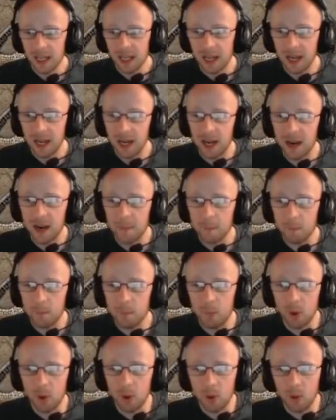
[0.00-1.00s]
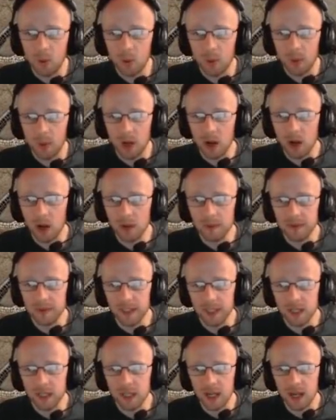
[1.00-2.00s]
Um, but we're
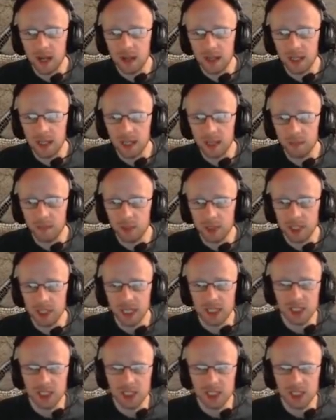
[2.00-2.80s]
hopefully going to keep pushing.